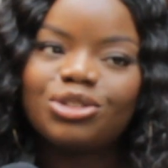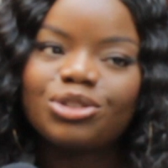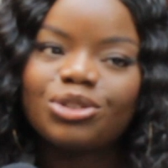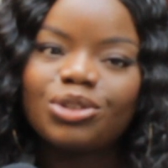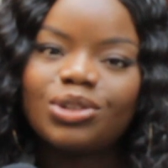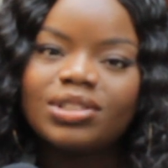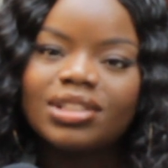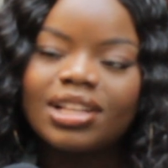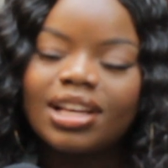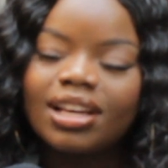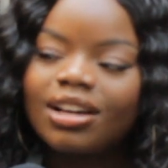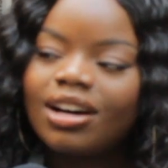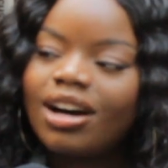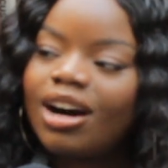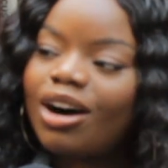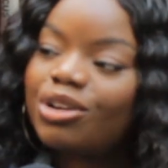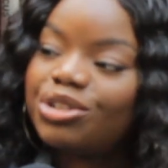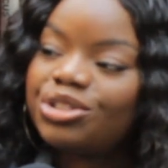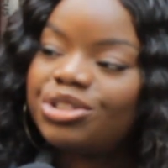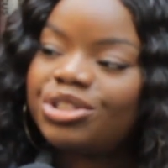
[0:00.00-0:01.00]
shows like
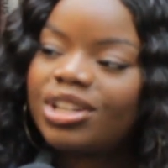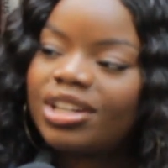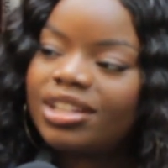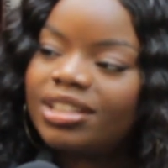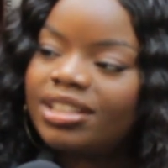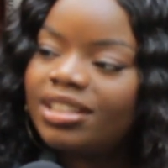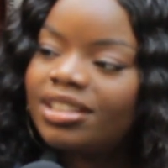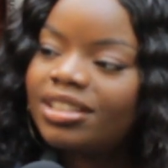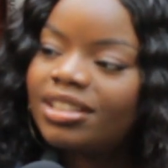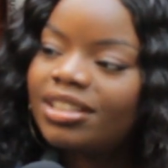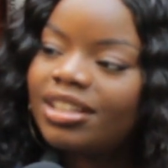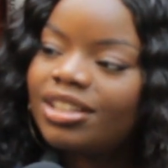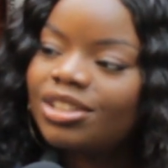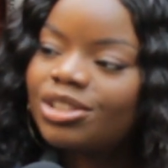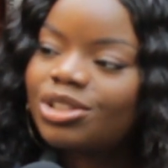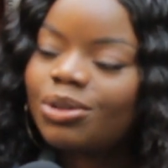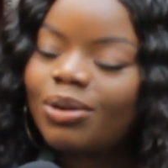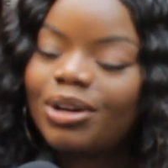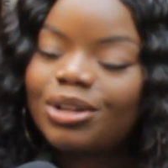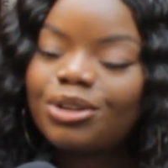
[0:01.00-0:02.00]
our journey
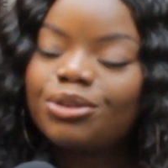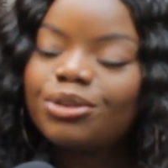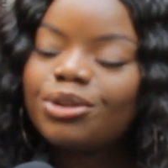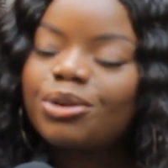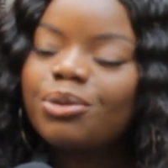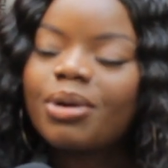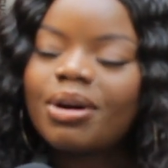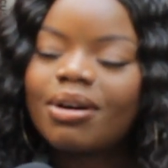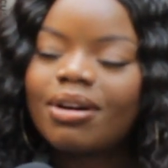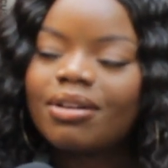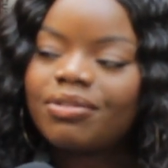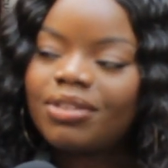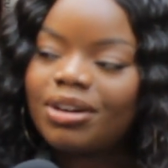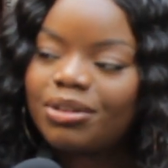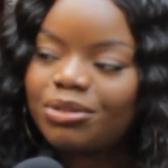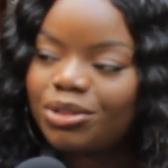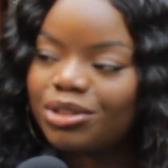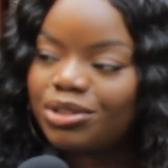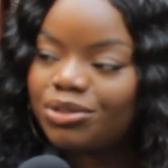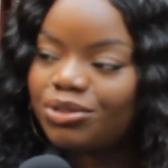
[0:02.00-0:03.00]
so I don't know mm. where I
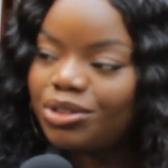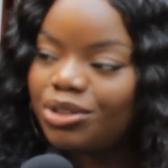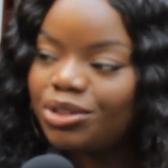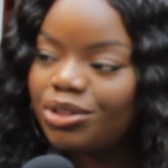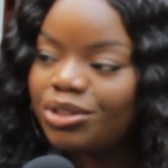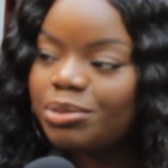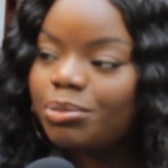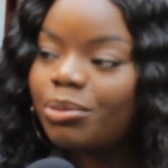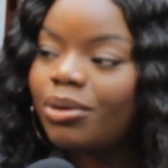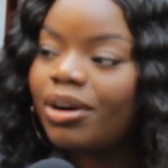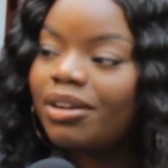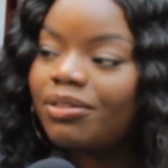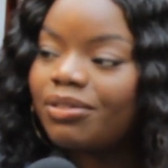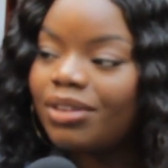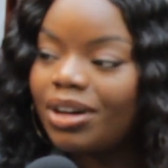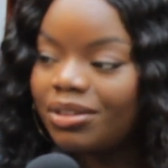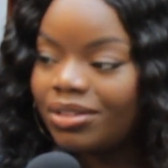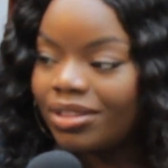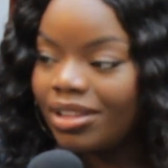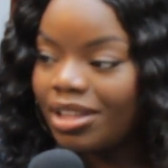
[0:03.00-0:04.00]
found those videos, but I
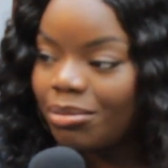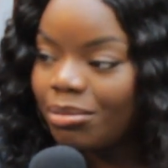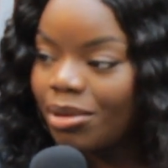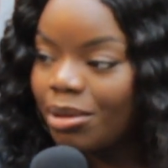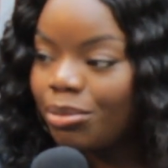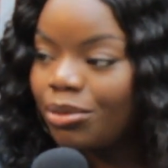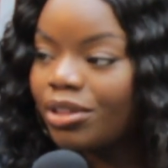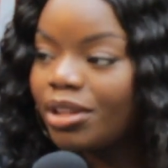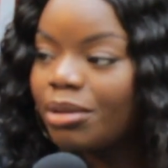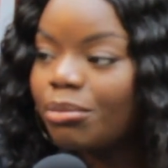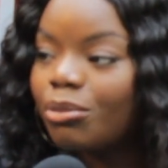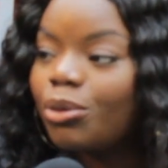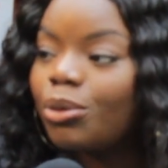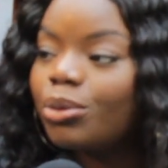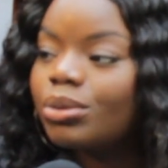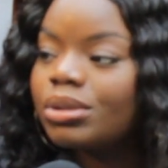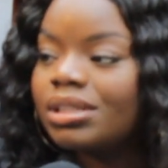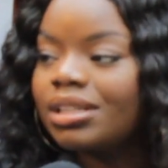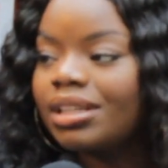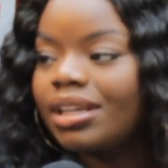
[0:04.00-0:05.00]
found them. I okay. put them
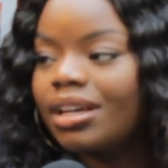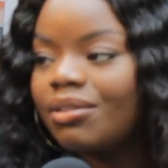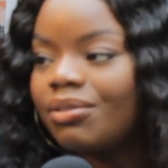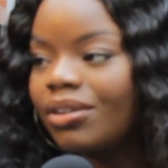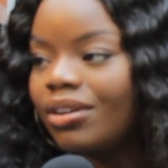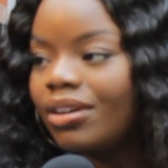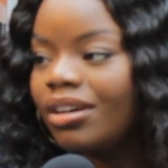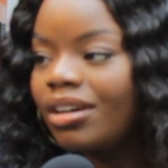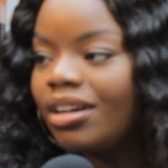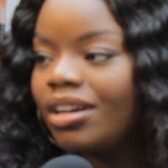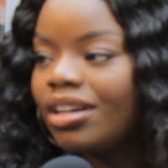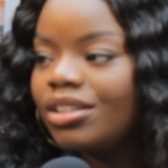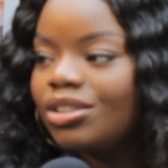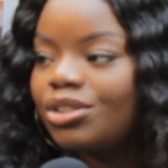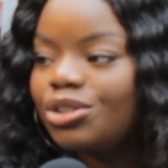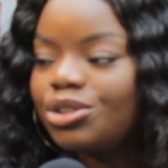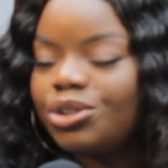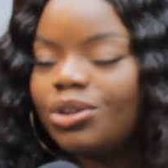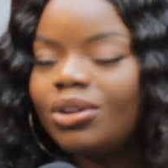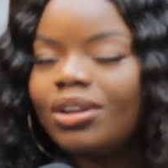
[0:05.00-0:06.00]
all together
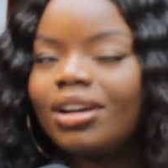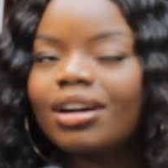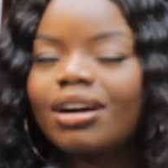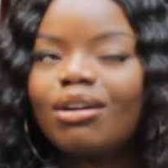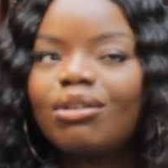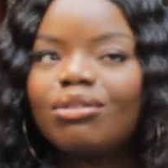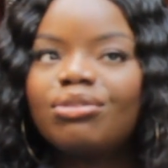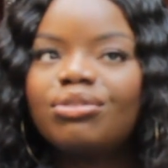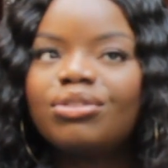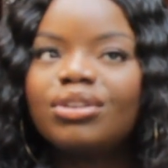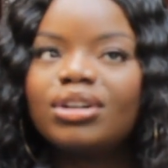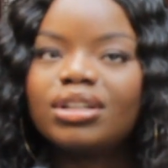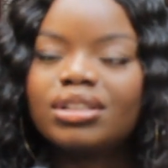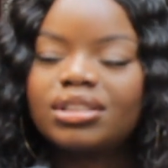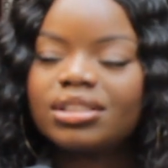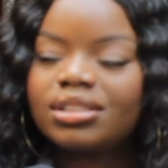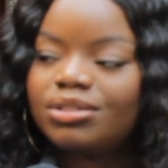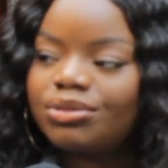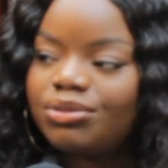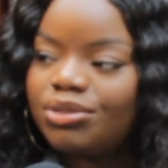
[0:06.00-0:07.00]
to show like our
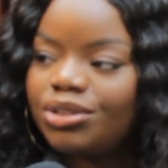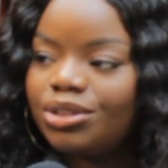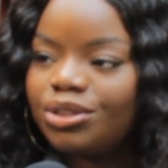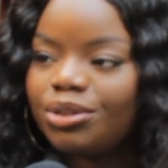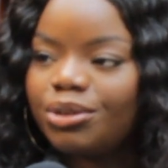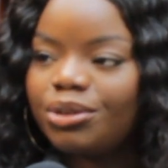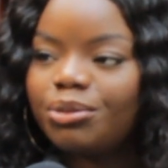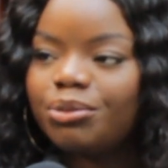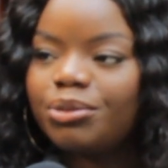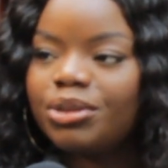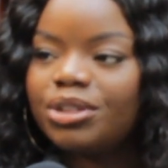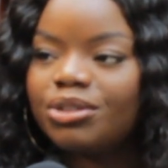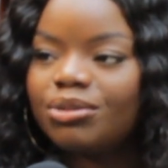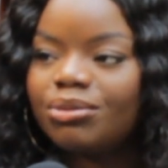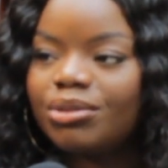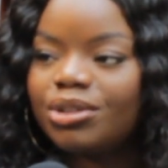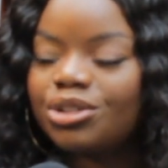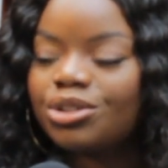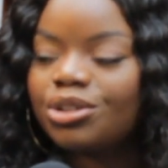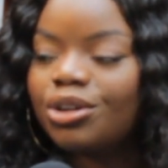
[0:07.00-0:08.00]
first video we,
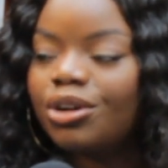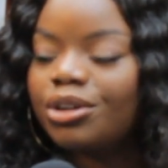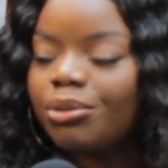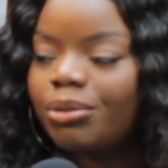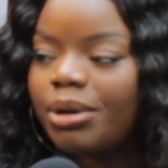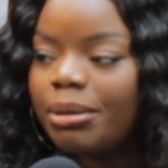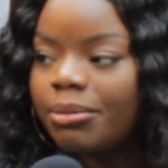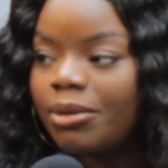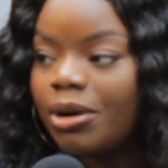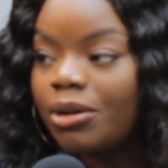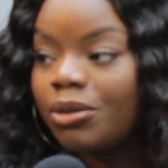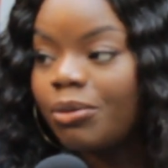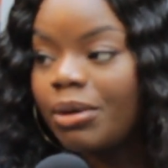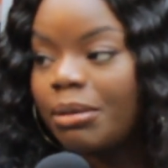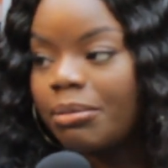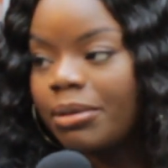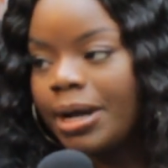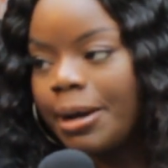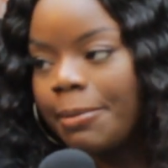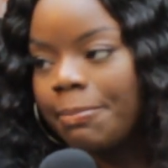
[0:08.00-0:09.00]
we shot on a web on a
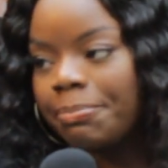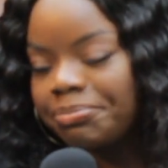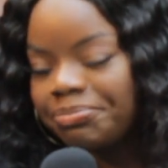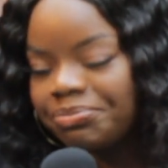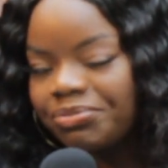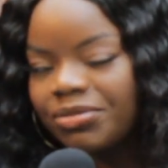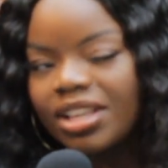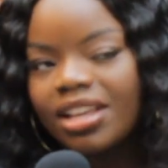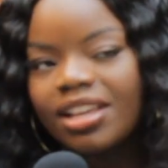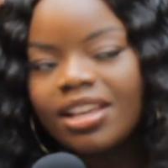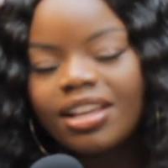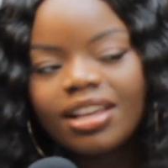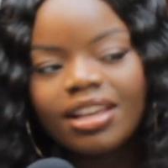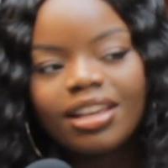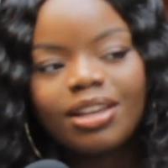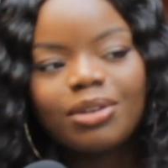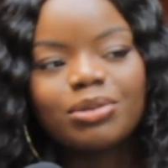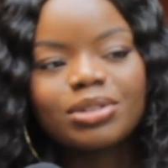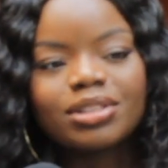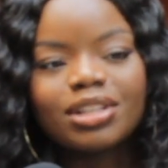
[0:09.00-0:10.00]
webcam. Mm.
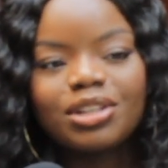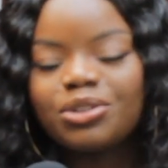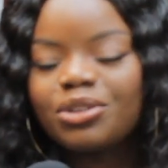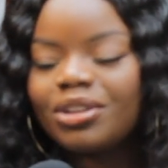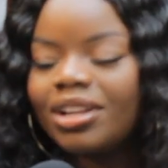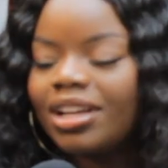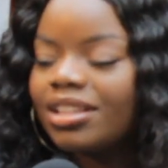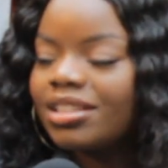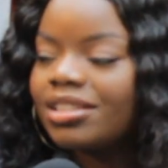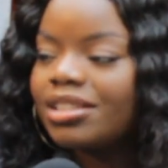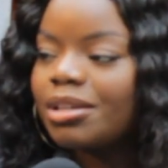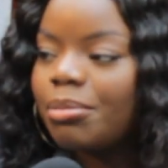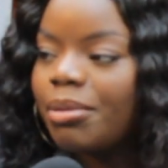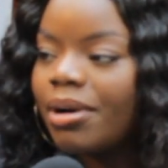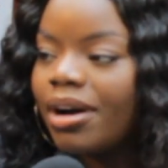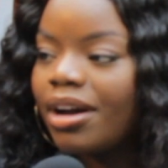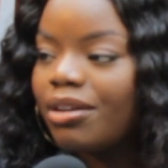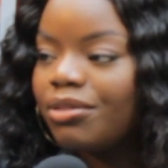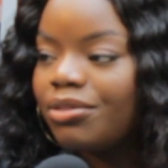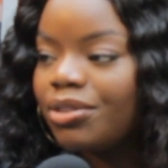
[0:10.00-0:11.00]
It was like you know like the
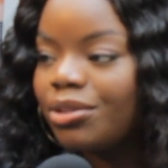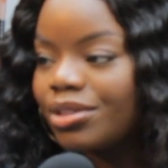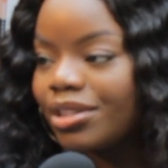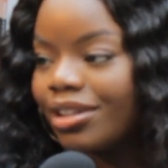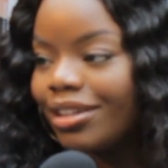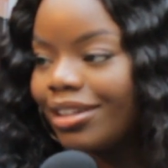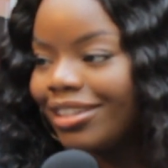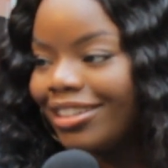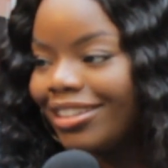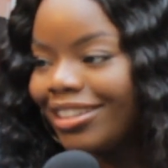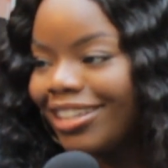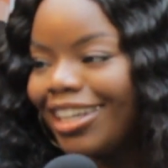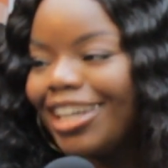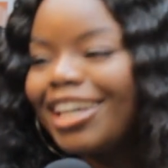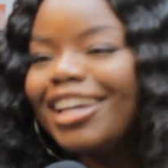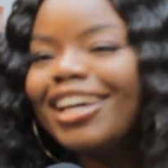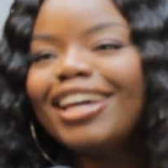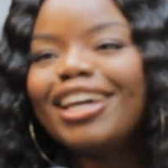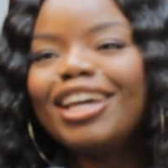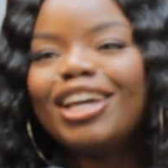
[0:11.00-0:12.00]
sepia filter.
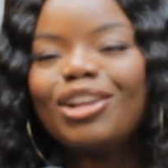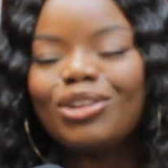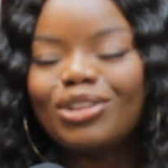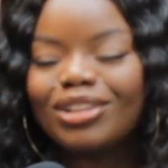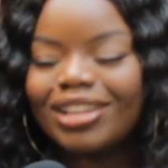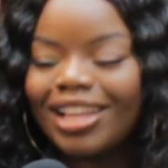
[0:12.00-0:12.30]
It looked